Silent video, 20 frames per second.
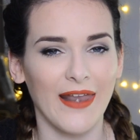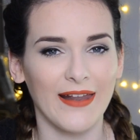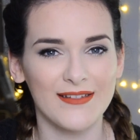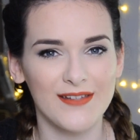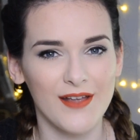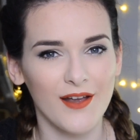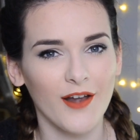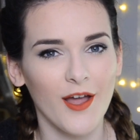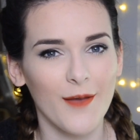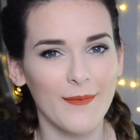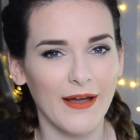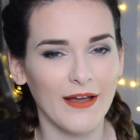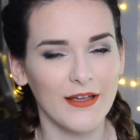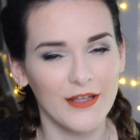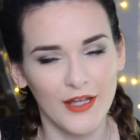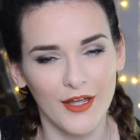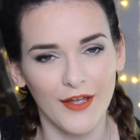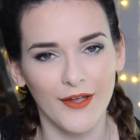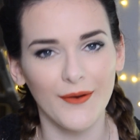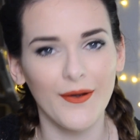and I don't know about
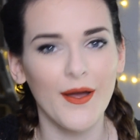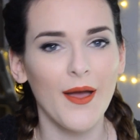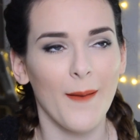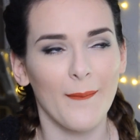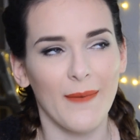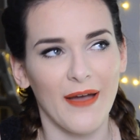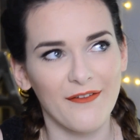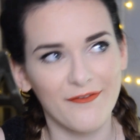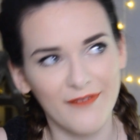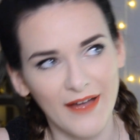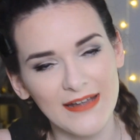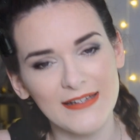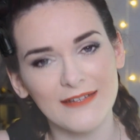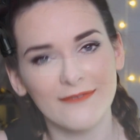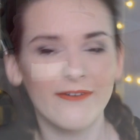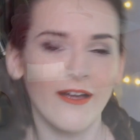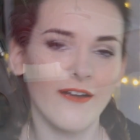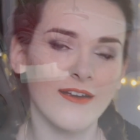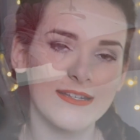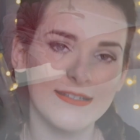you, but I find
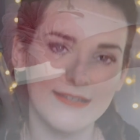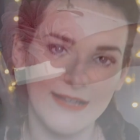it very